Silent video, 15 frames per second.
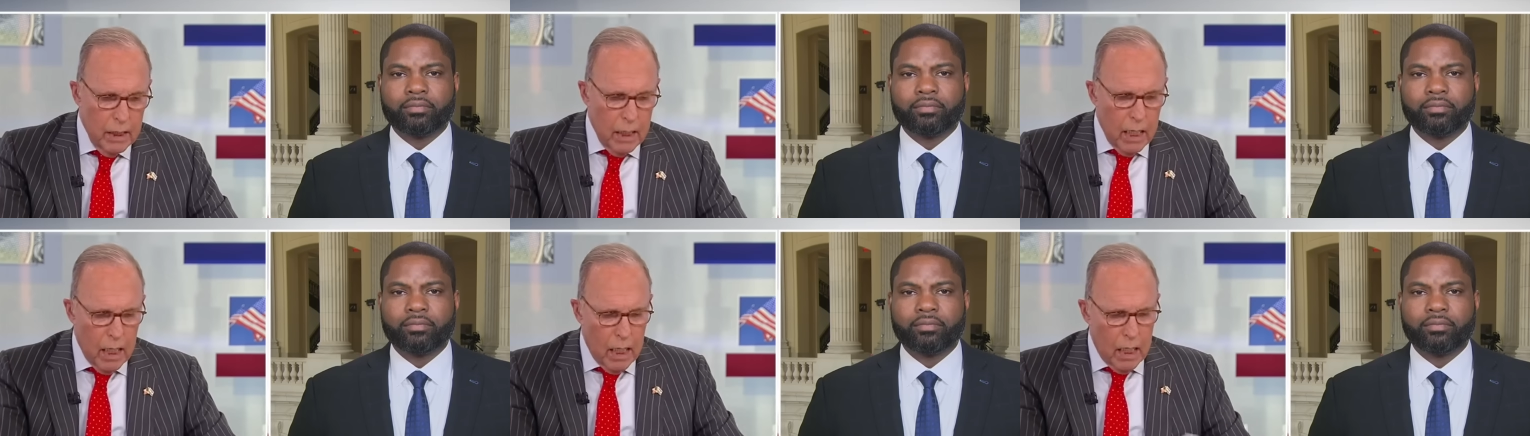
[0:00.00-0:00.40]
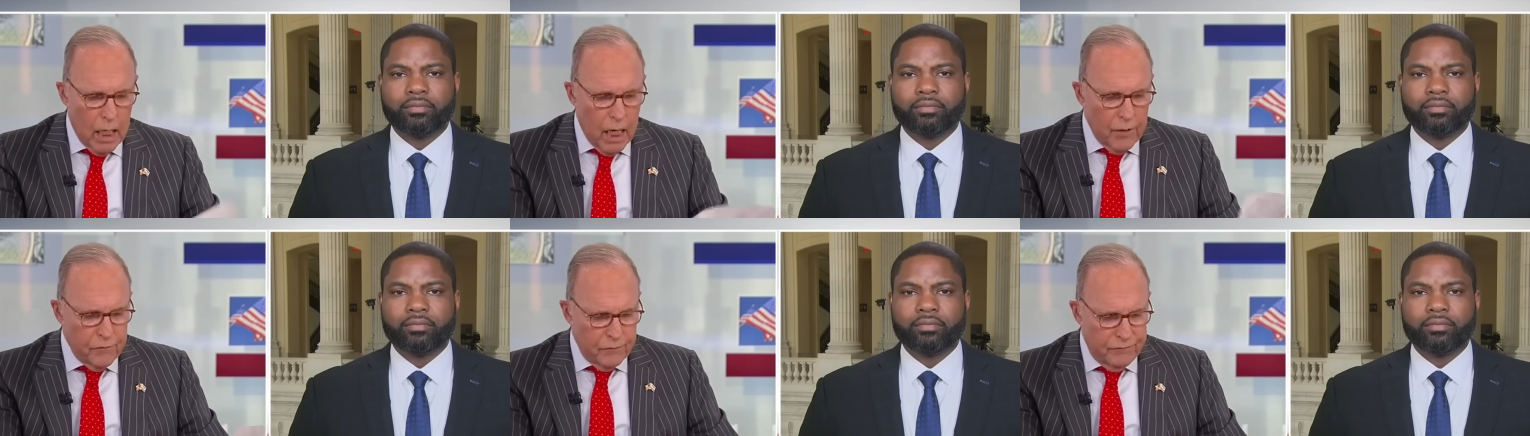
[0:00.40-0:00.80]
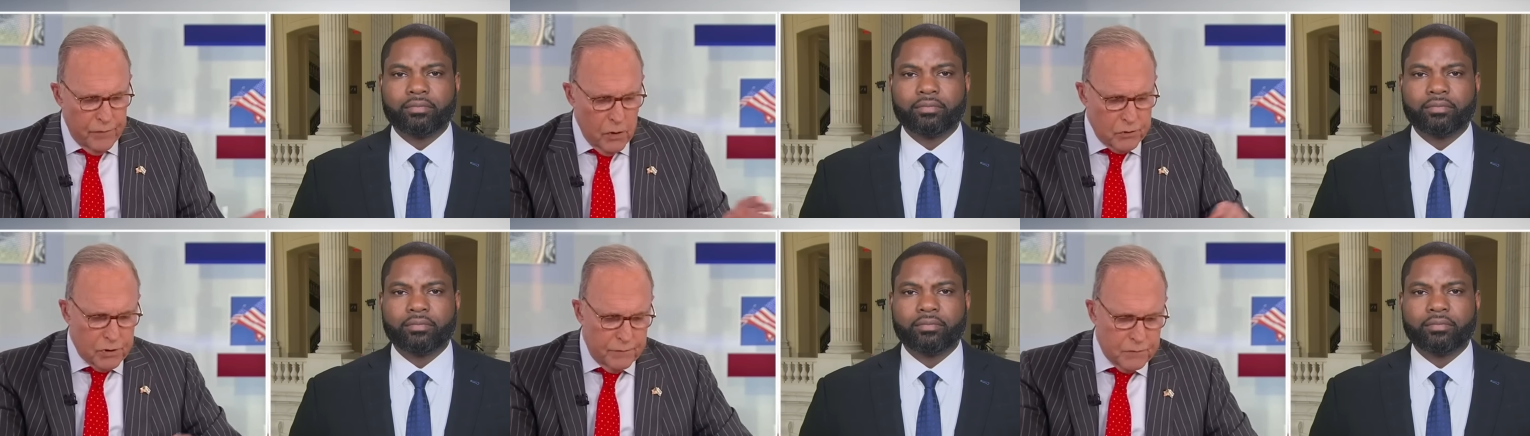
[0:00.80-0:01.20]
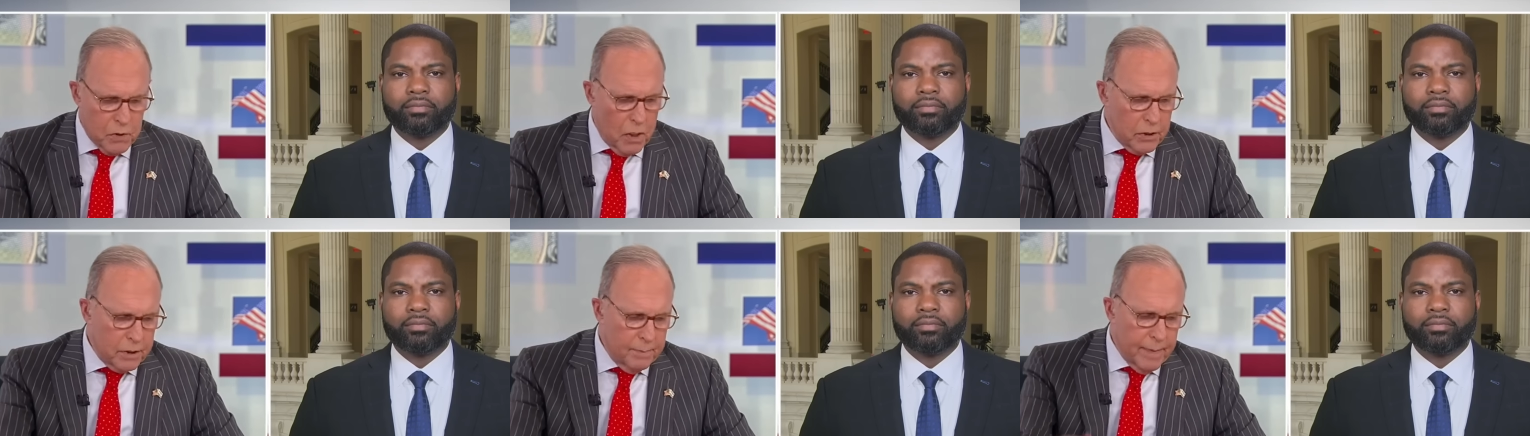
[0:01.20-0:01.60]
Speaker 1: Uh, other folks have
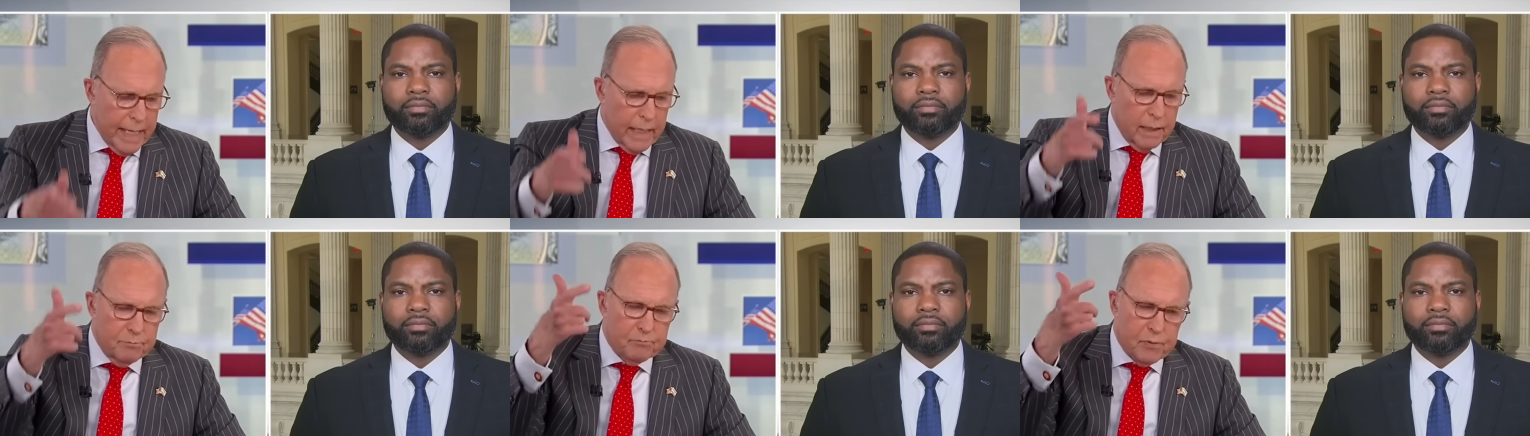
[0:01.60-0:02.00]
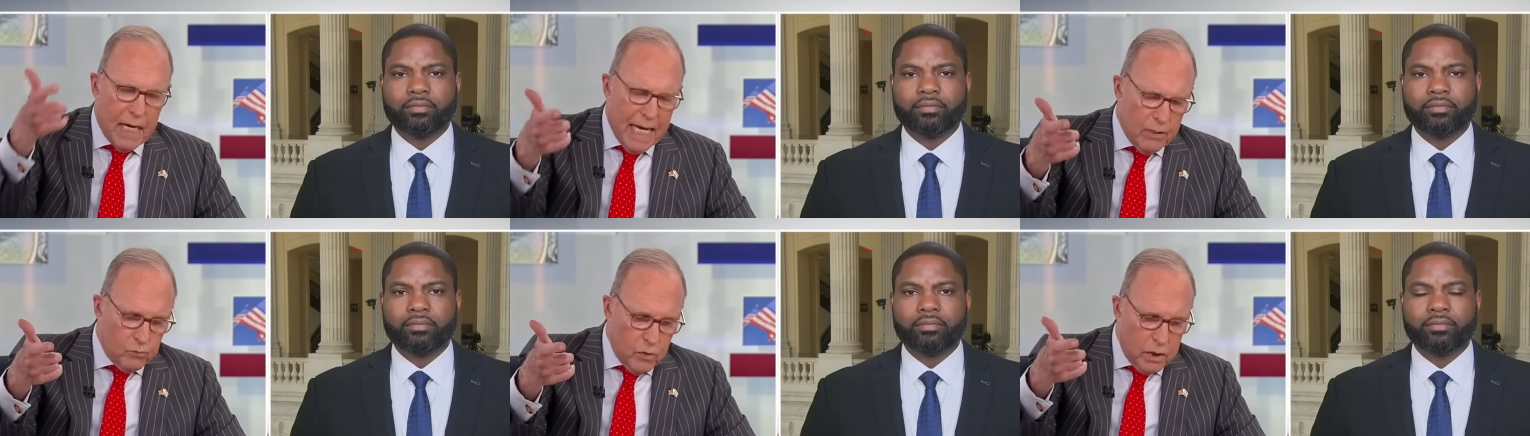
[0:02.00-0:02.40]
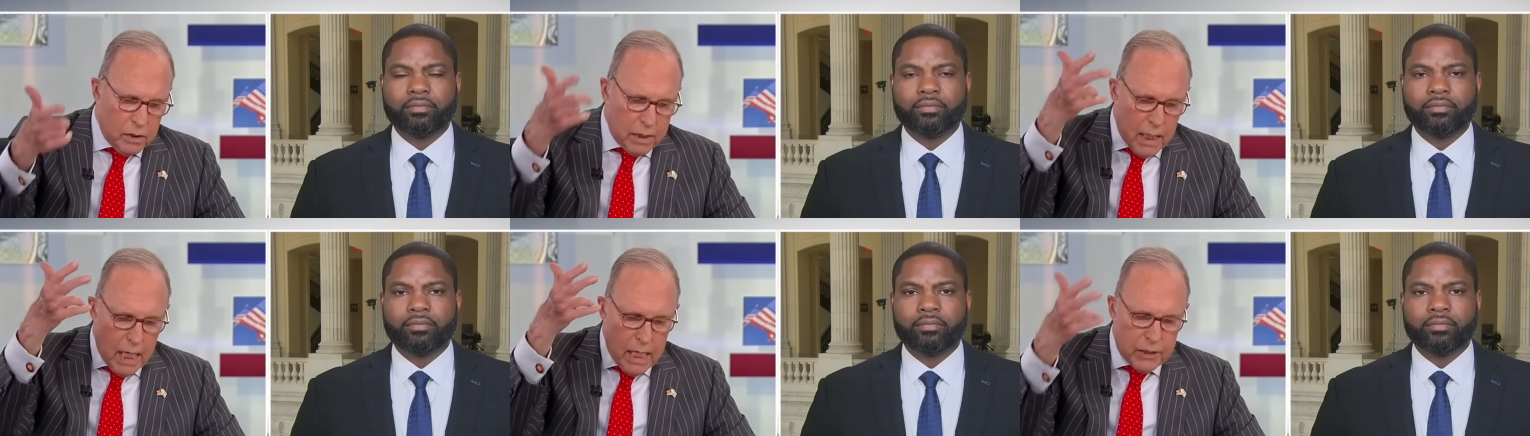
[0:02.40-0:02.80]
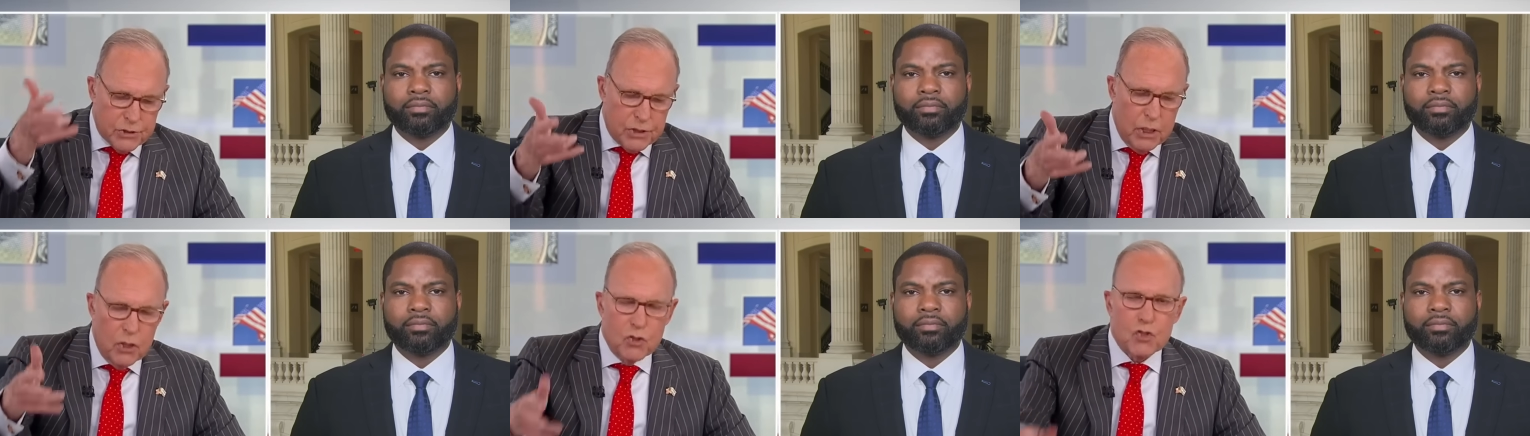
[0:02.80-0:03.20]
talked about it. Brad Wilcox,
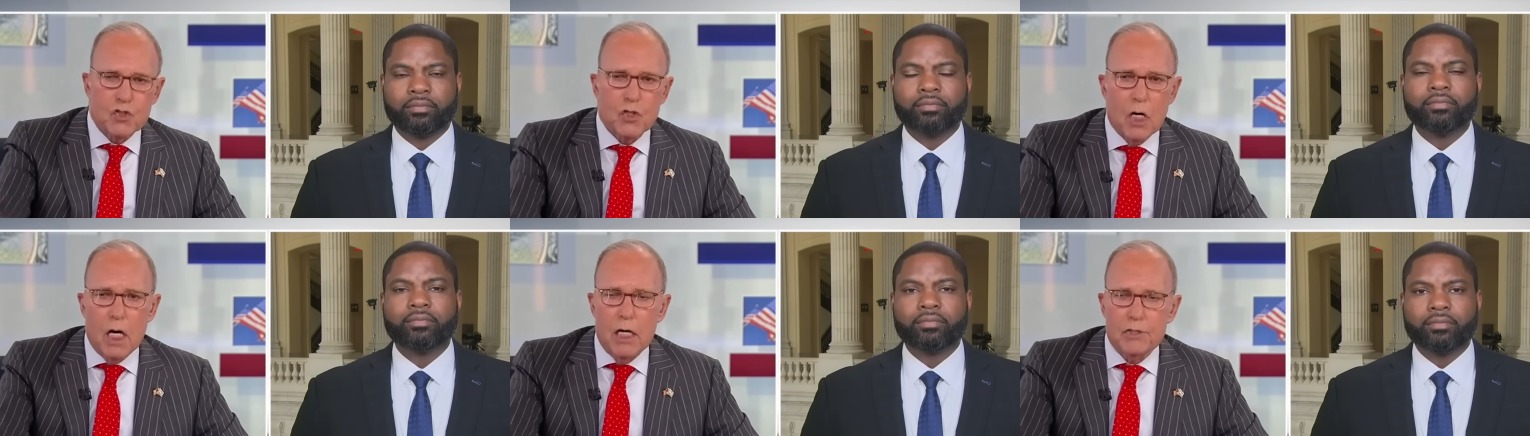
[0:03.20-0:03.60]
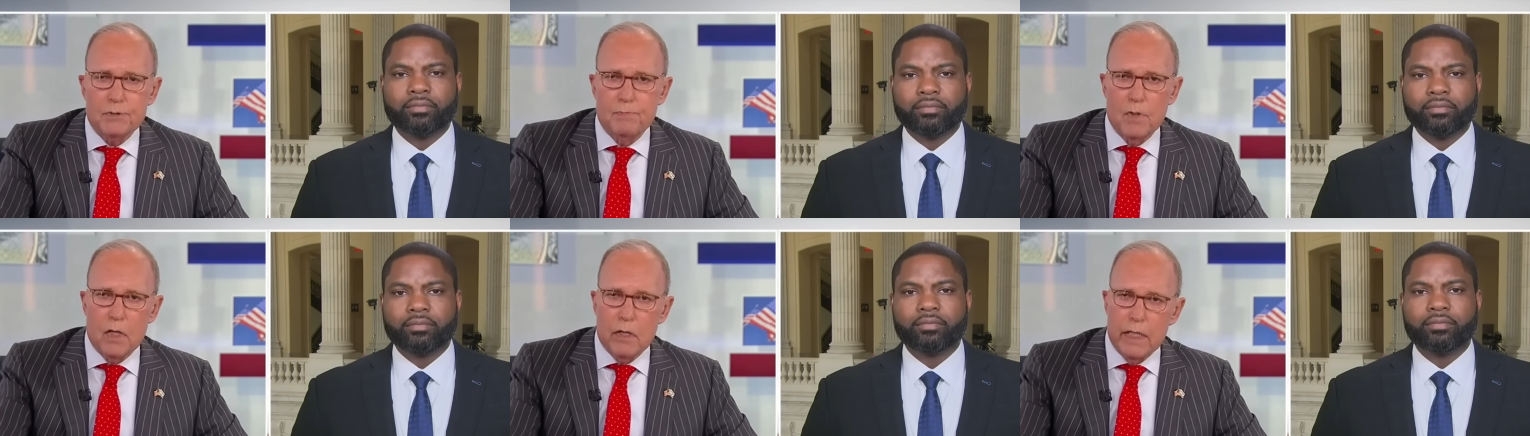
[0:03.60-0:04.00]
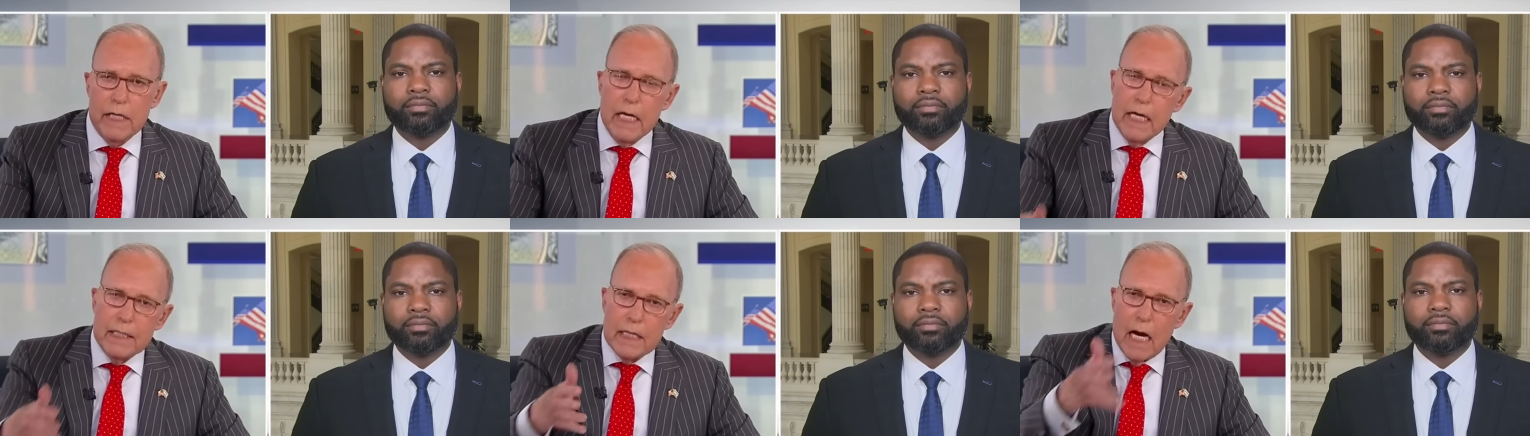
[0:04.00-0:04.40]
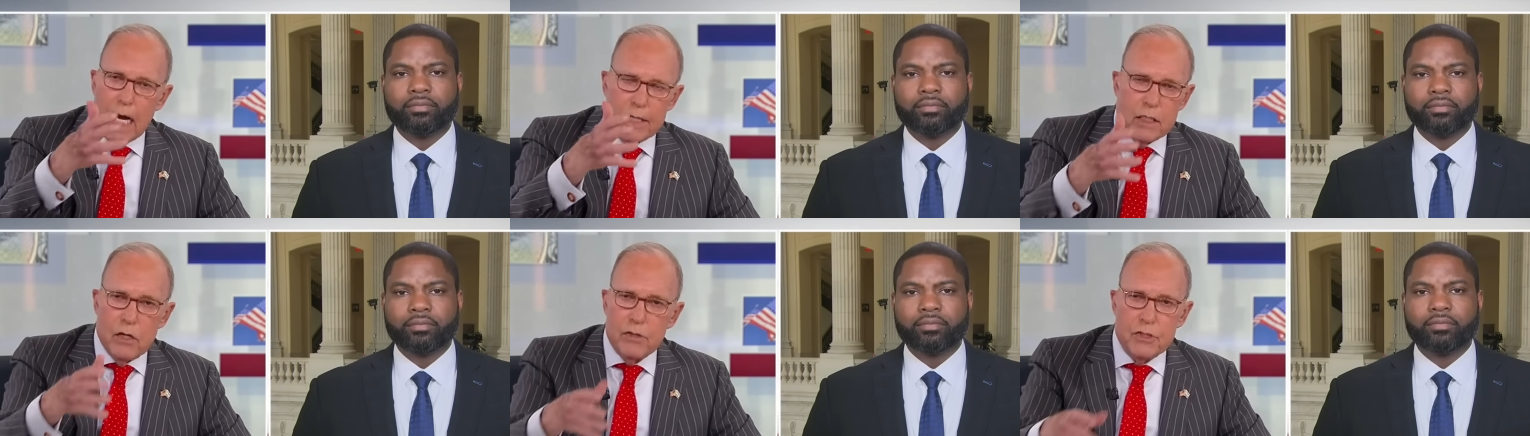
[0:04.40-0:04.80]
Charles Murray. Now I
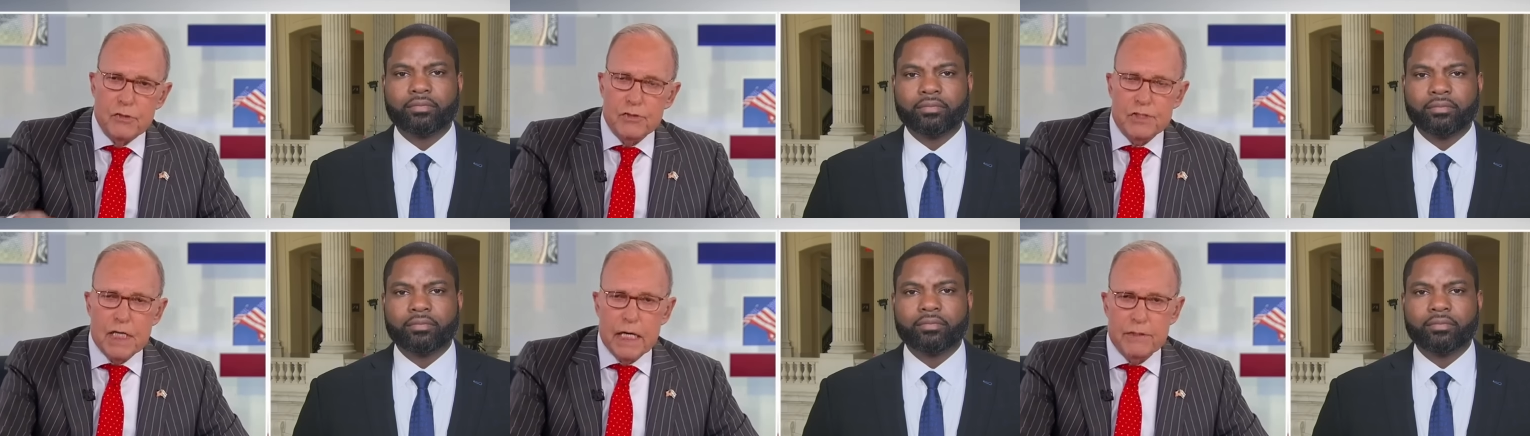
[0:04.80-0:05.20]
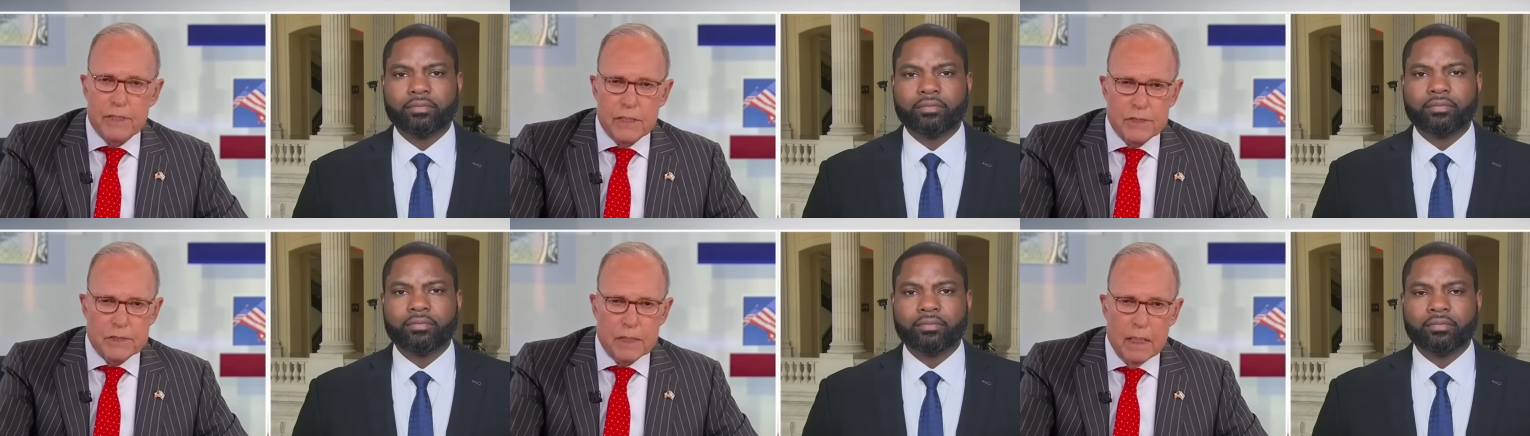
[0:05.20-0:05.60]
know you said this